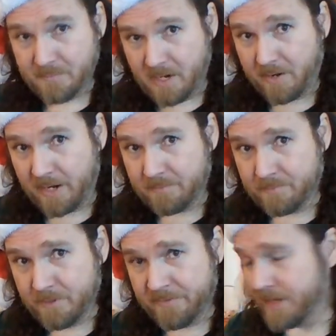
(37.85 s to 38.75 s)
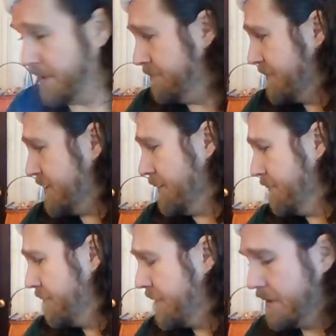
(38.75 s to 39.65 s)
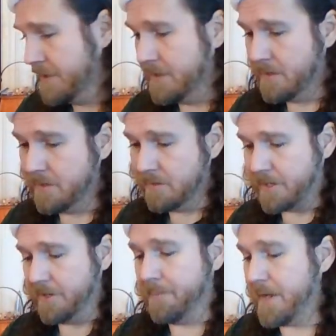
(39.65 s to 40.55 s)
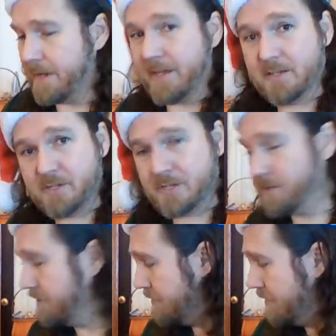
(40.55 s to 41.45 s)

All right, moving on. So, look at your package,